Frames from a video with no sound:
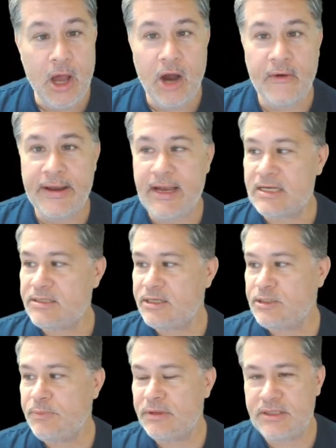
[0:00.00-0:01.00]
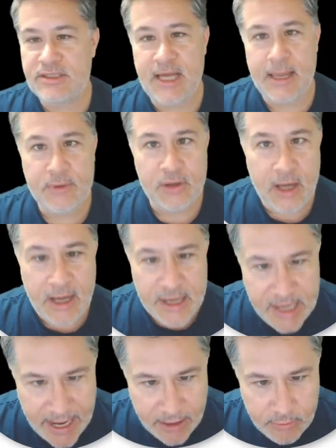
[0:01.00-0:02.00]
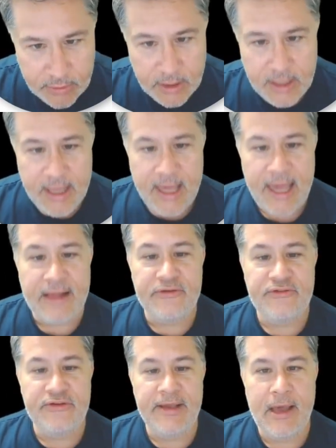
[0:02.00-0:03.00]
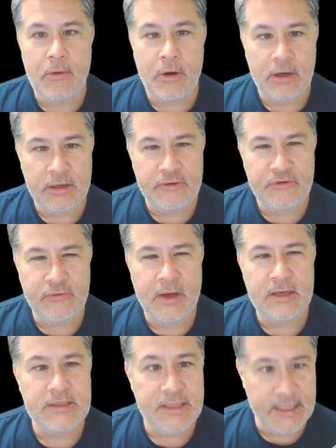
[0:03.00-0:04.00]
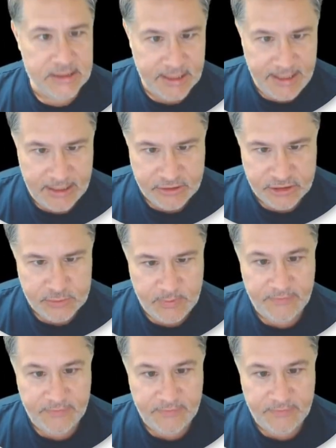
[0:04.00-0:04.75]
All right, guys, let's put the timer on now and see how Art can do on today's connections.